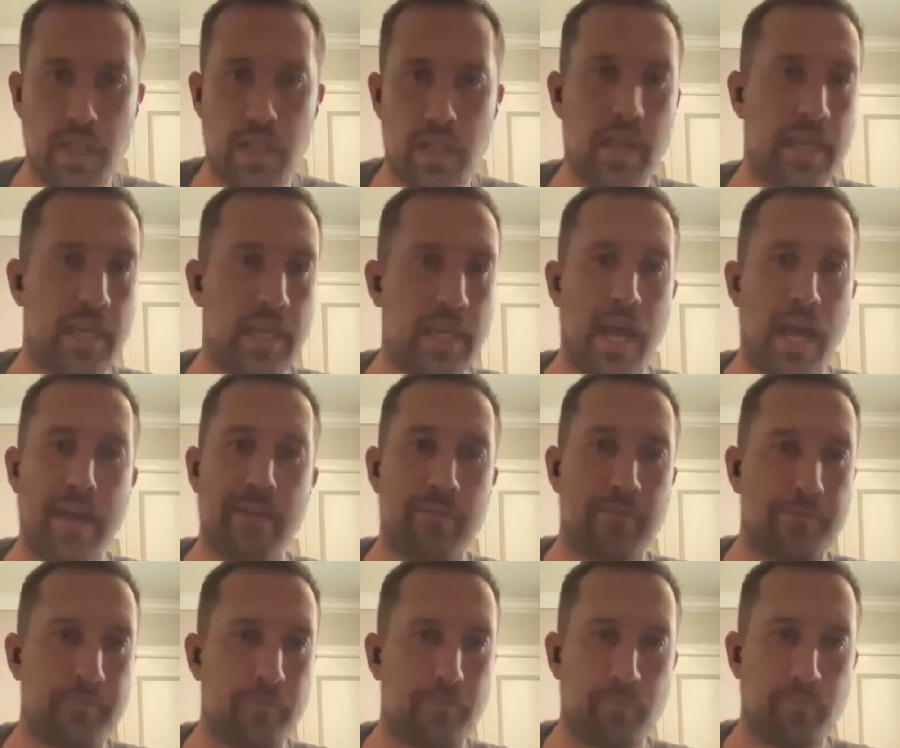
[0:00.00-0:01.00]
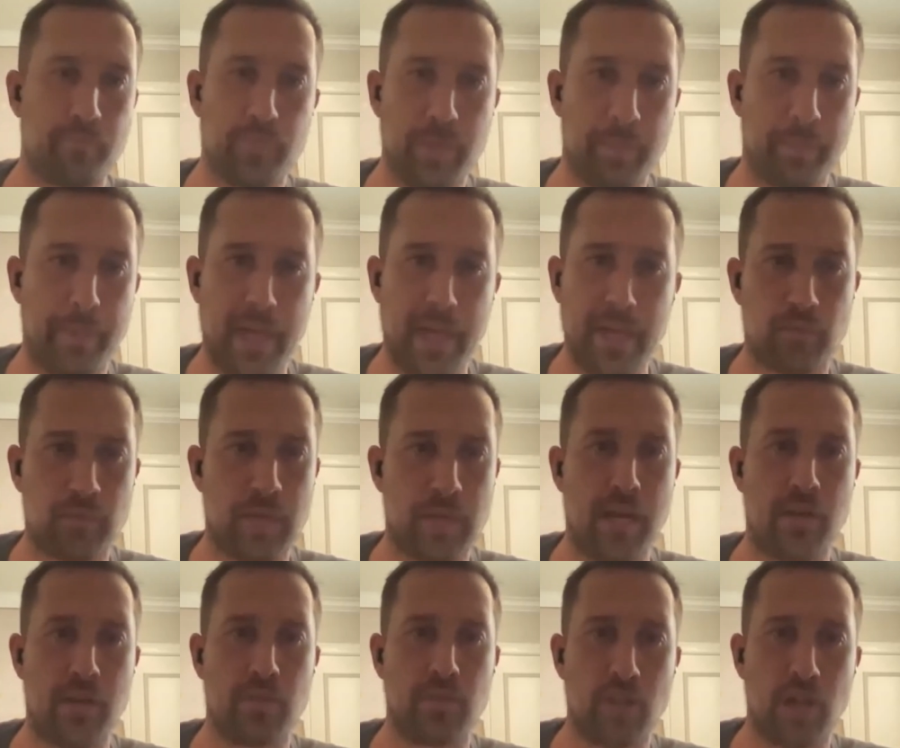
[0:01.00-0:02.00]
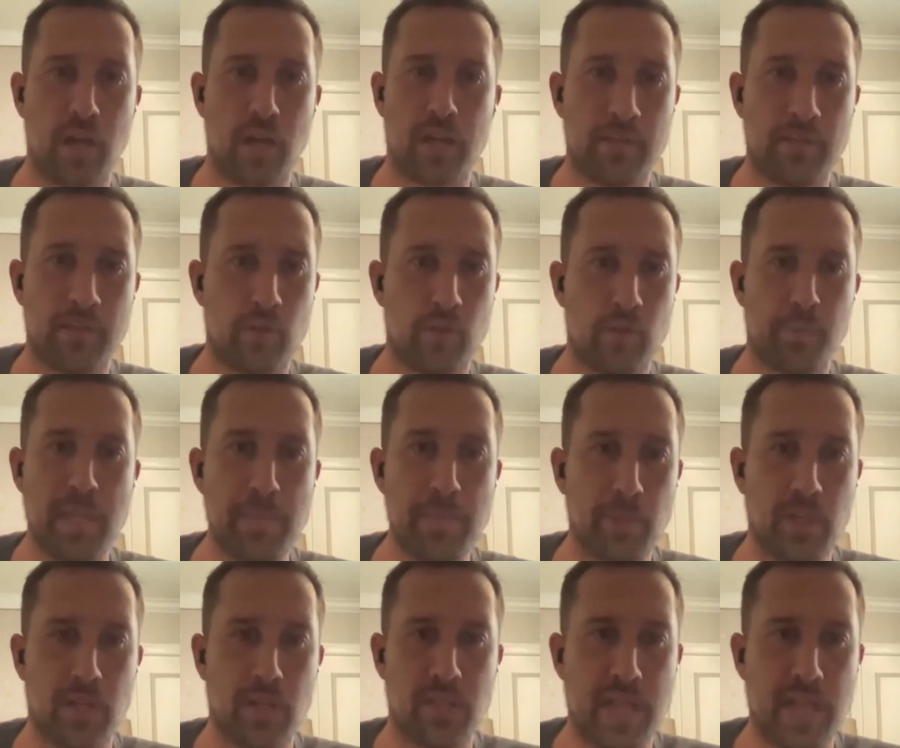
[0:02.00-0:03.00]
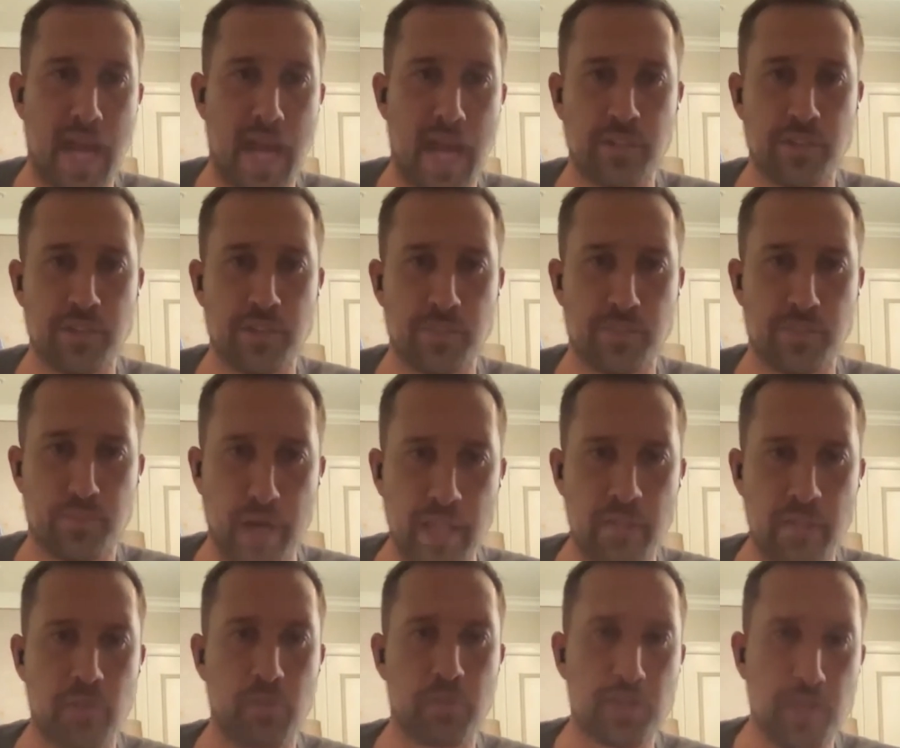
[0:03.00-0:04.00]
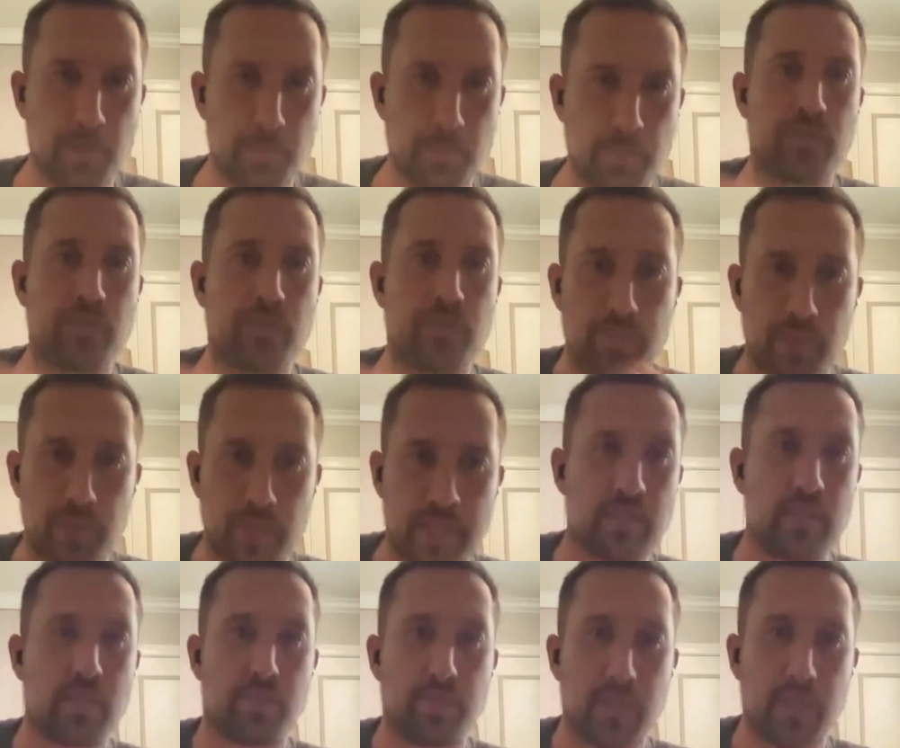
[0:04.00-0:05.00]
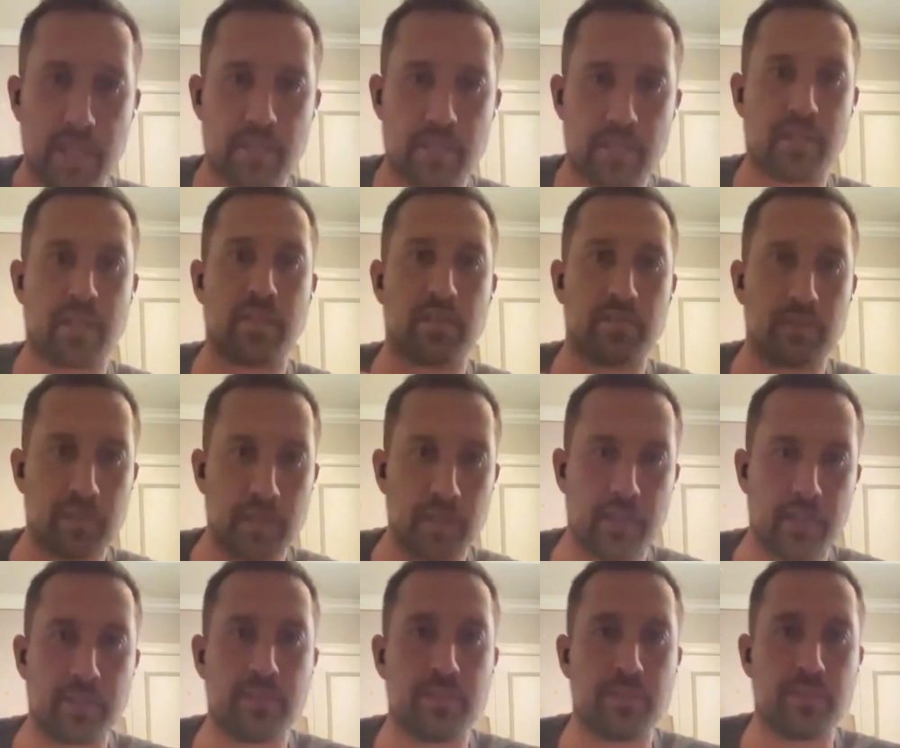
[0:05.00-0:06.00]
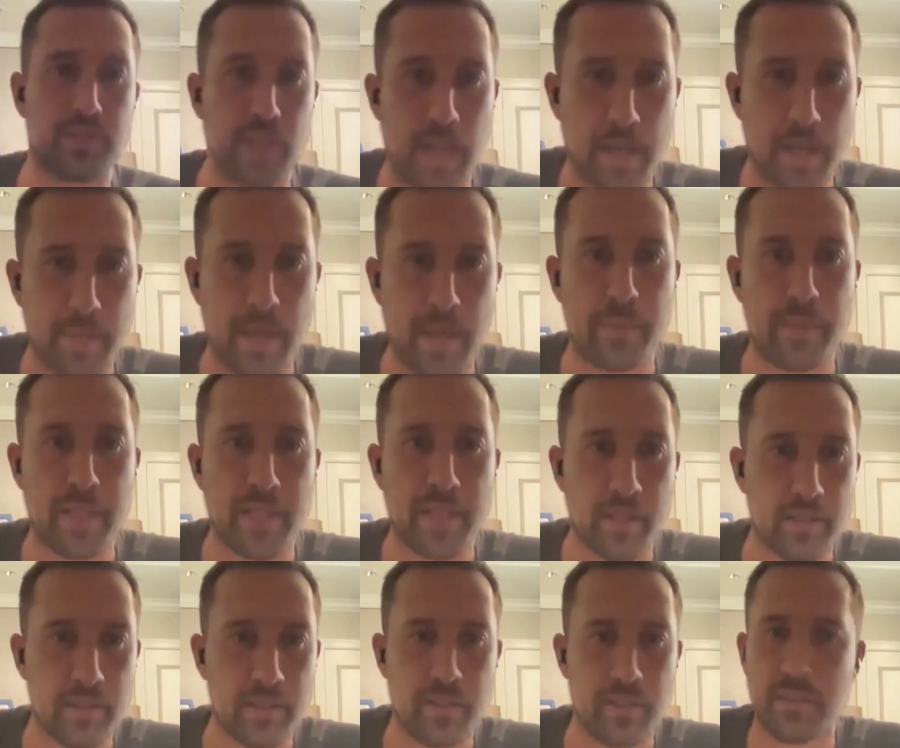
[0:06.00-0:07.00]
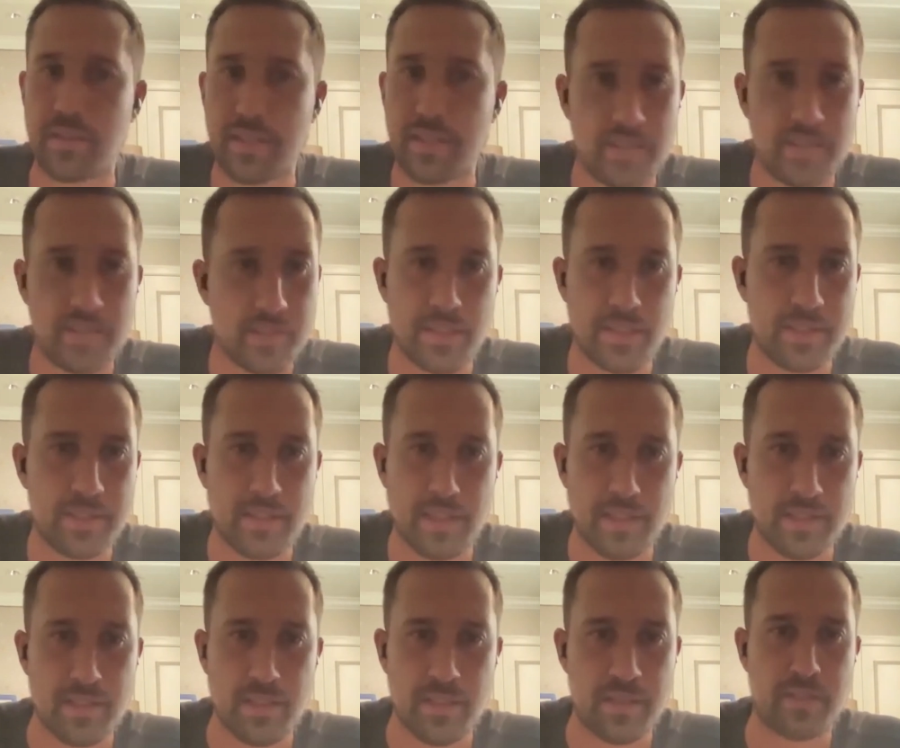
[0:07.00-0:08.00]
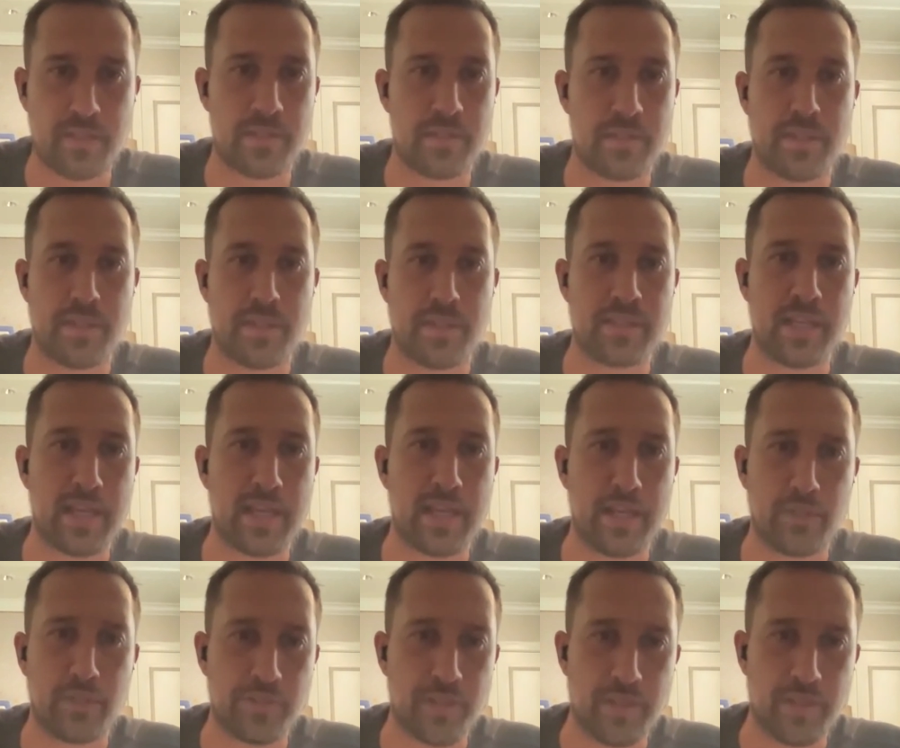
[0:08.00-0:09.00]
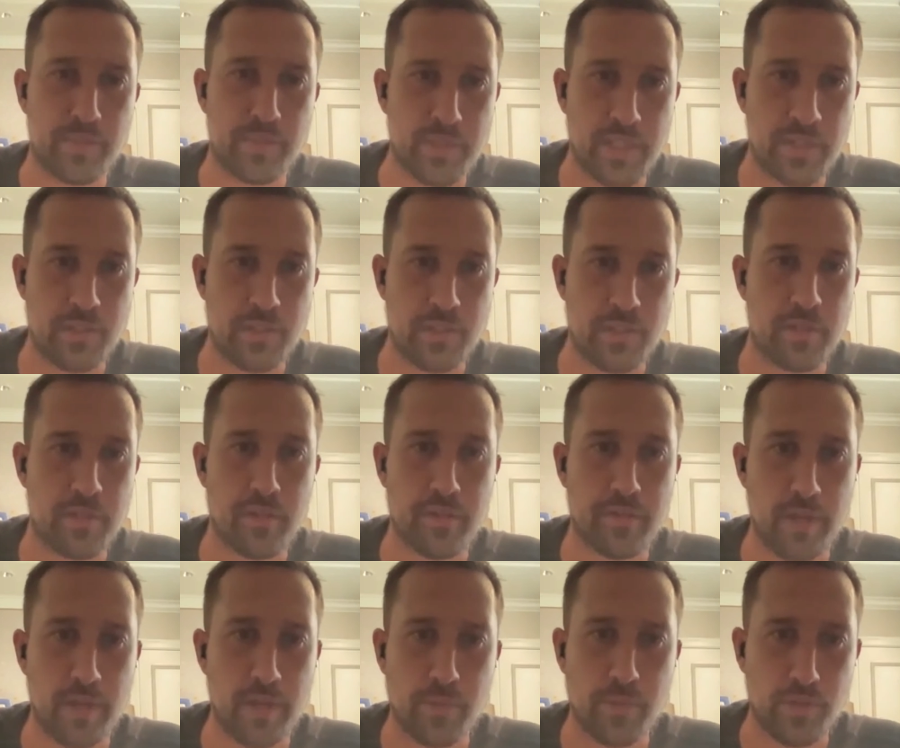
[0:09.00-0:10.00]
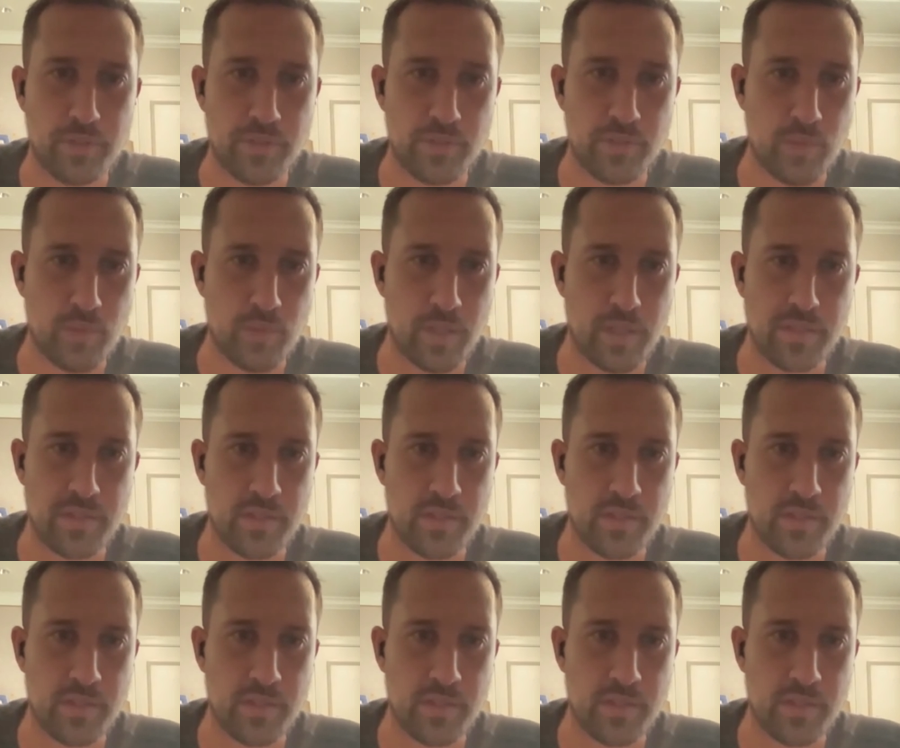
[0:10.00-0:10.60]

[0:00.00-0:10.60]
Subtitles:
Like, I've been around long enough where people are not just bringing their shippers from place to place and job hopping, and that's not how transportation or freight brokerage works.